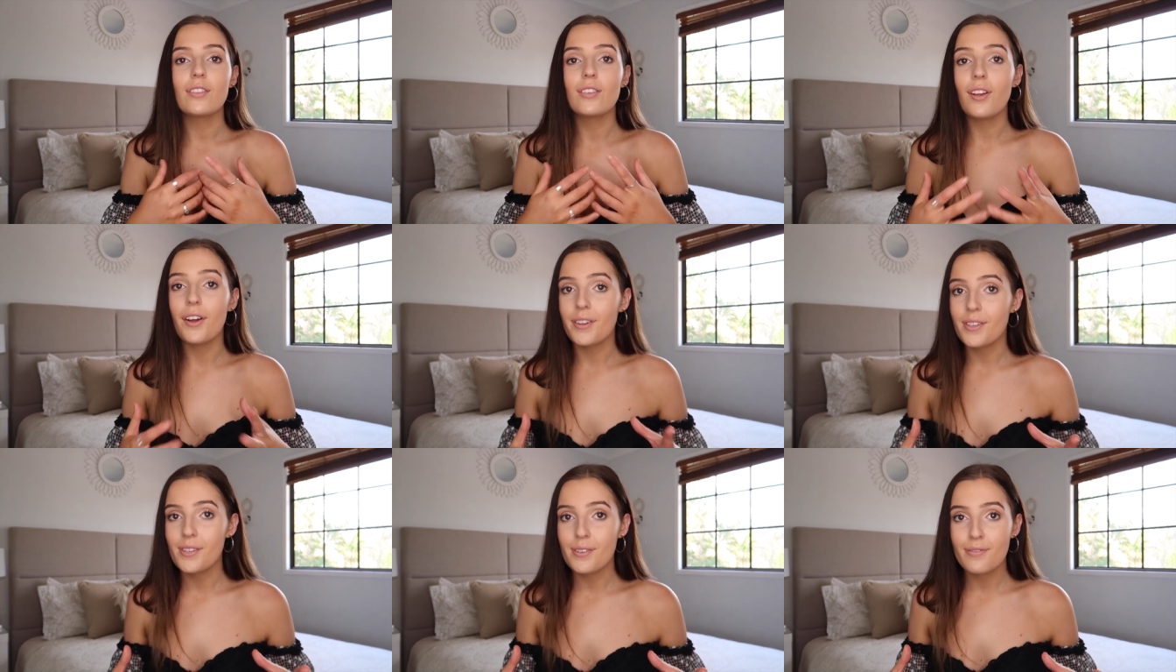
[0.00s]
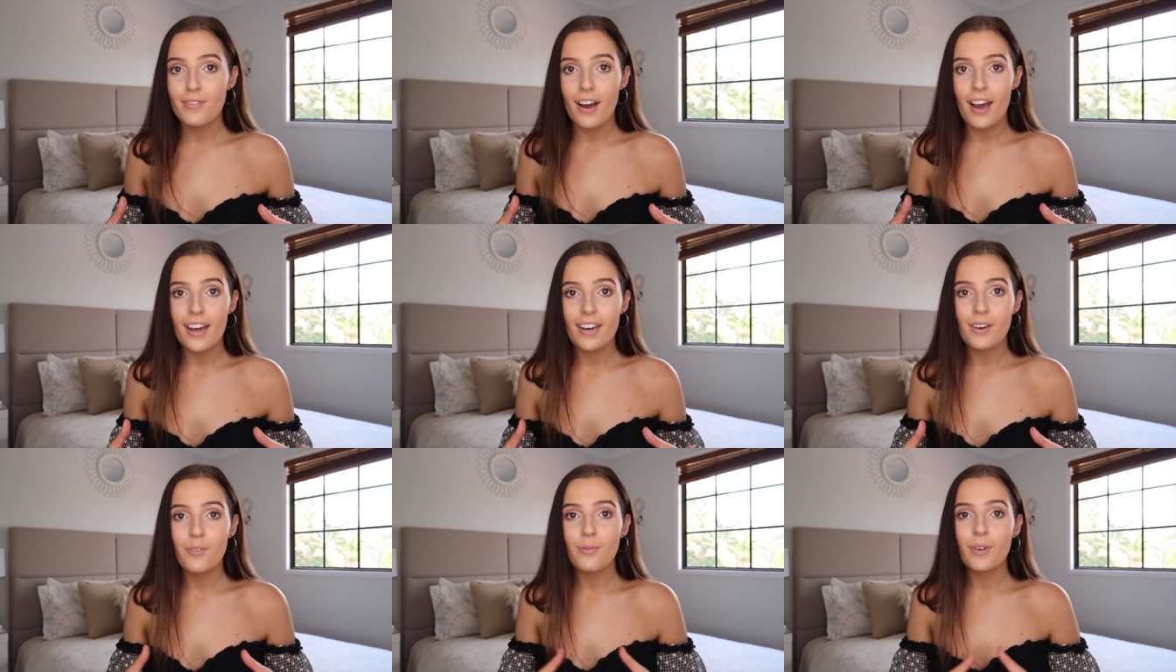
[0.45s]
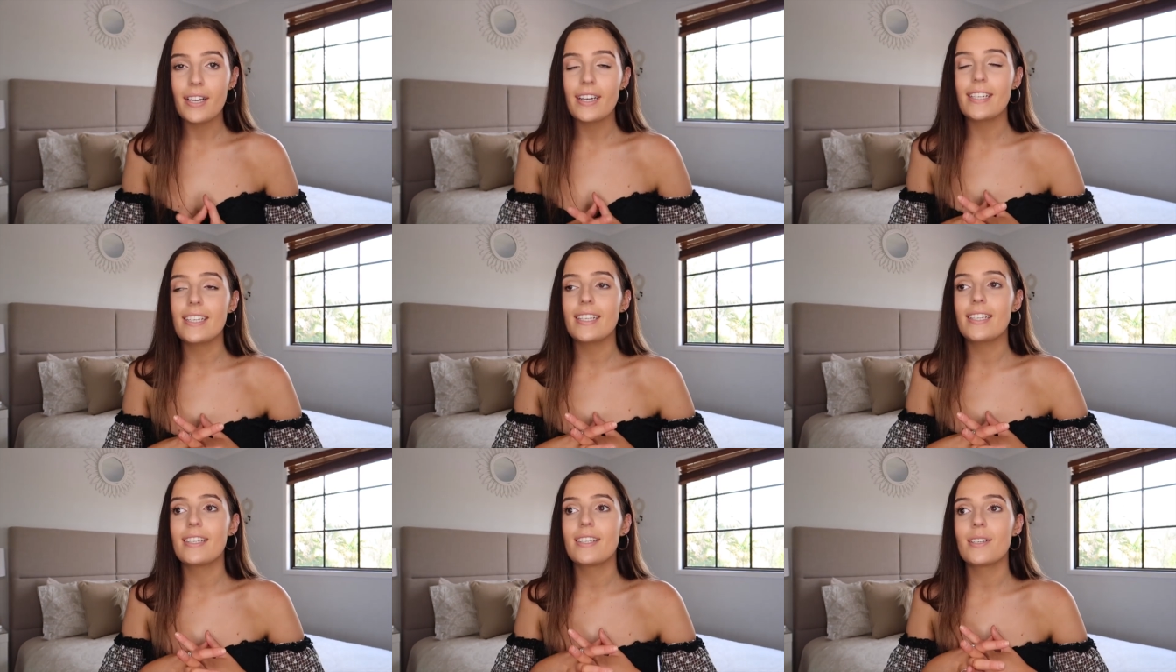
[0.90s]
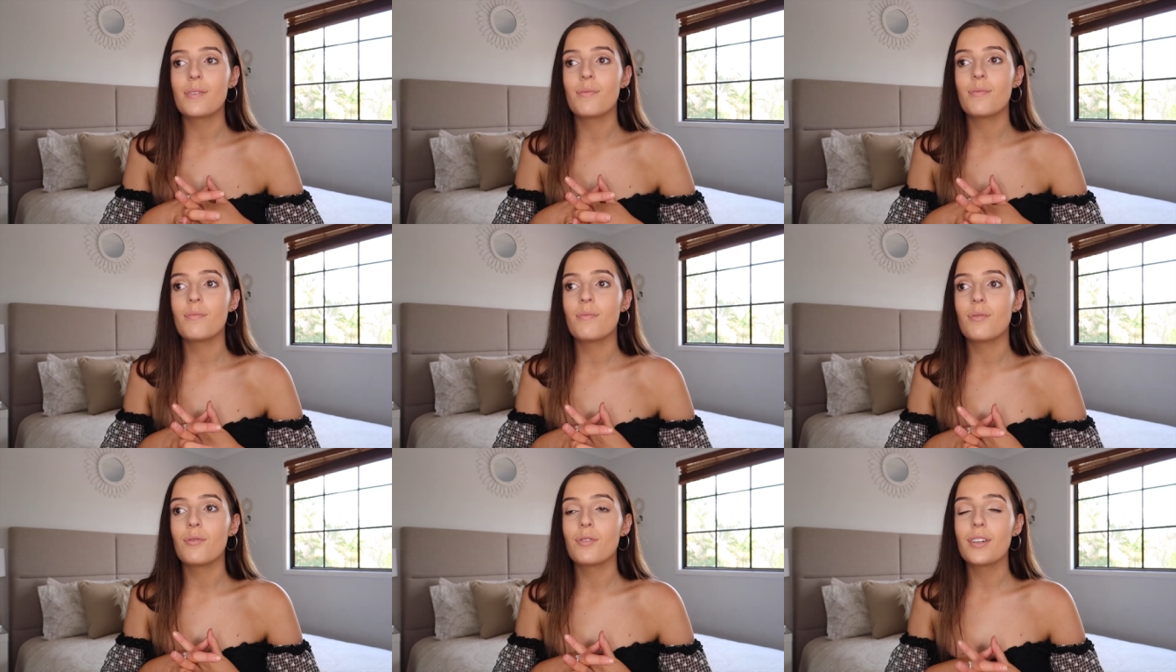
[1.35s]
lots of fun. We did
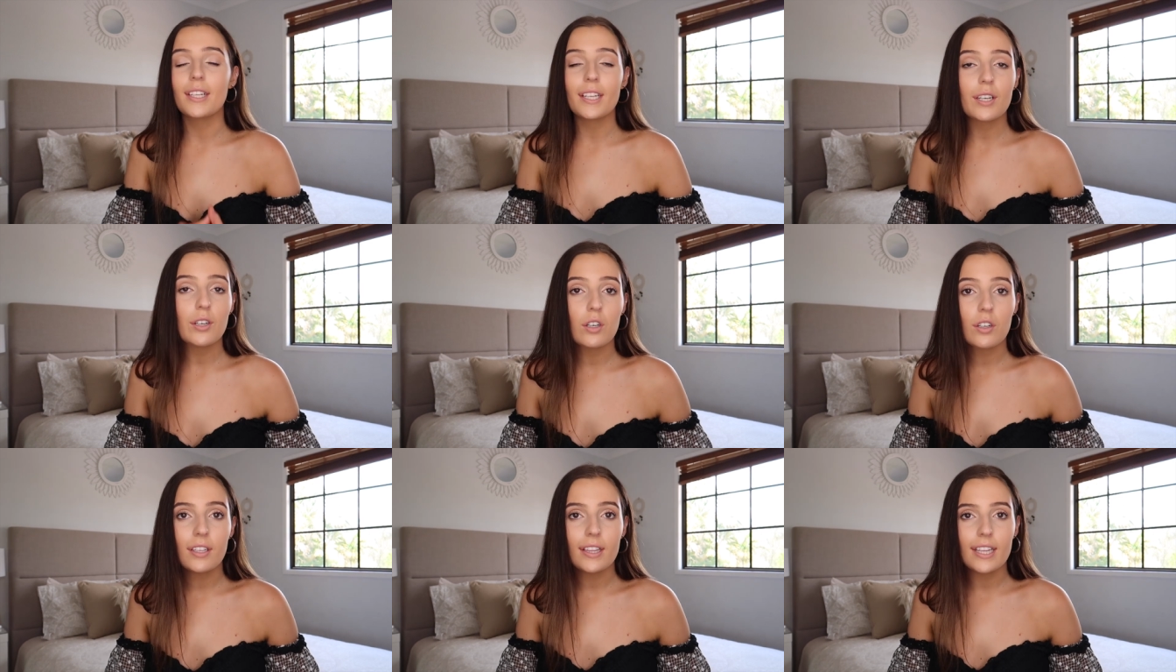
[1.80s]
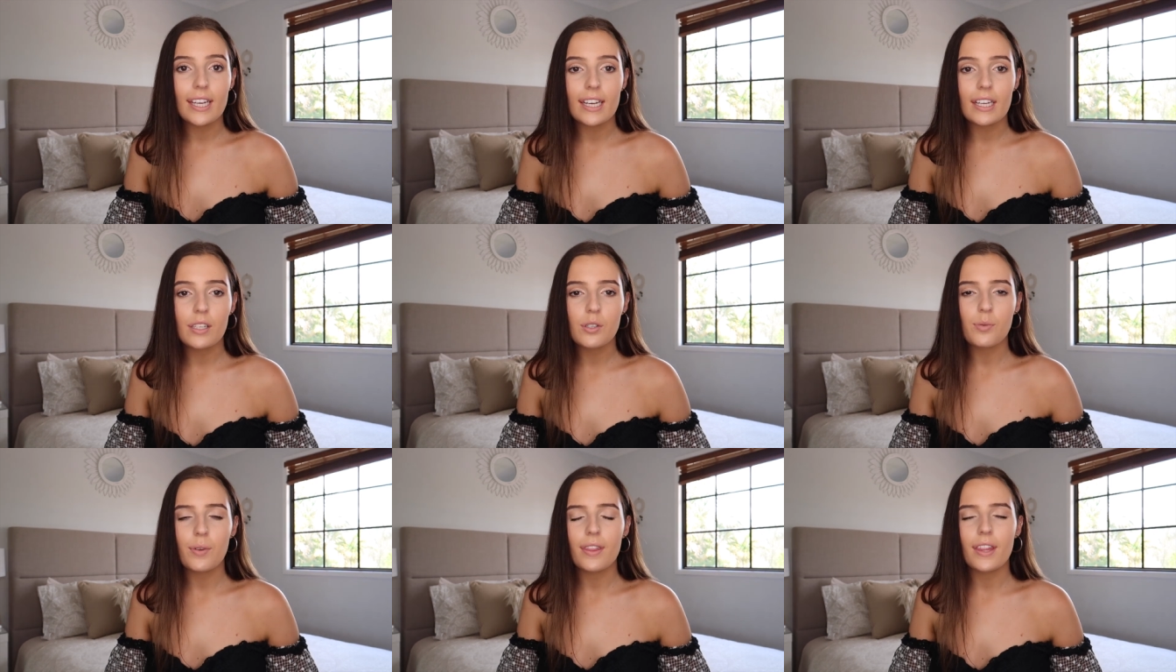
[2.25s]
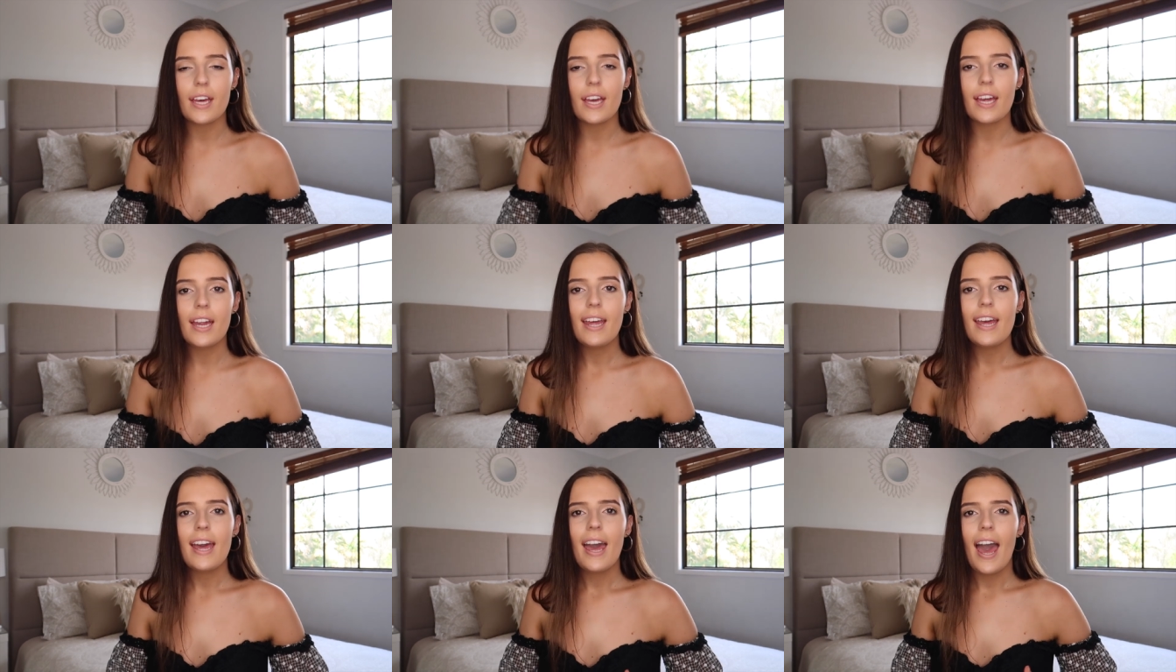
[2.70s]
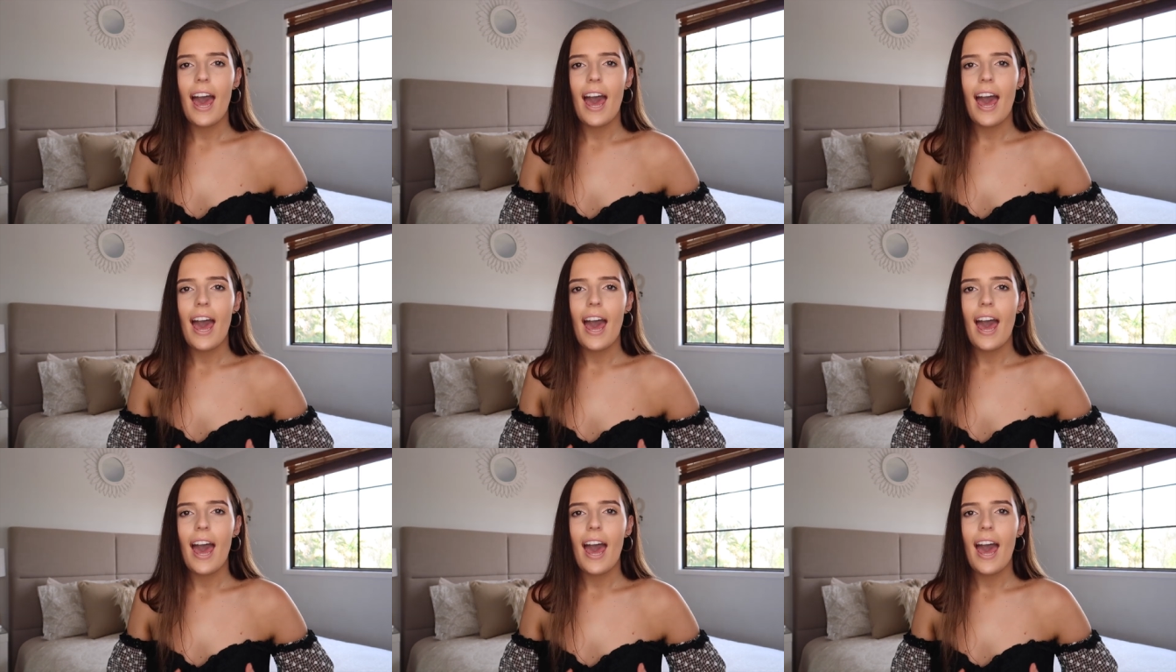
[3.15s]
some really cool things with it